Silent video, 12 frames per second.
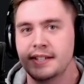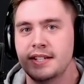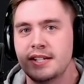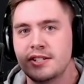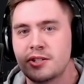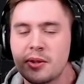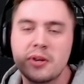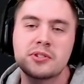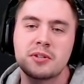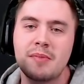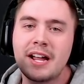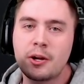So those are
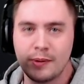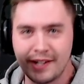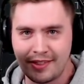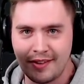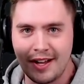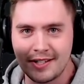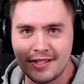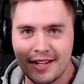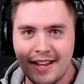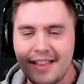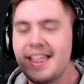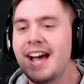my quick thoughts.
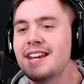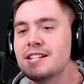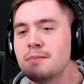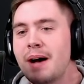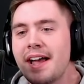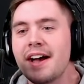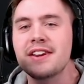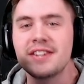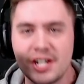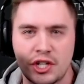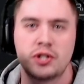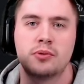That is my
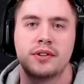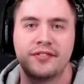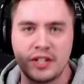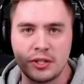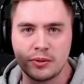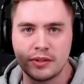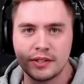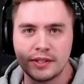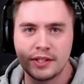initial review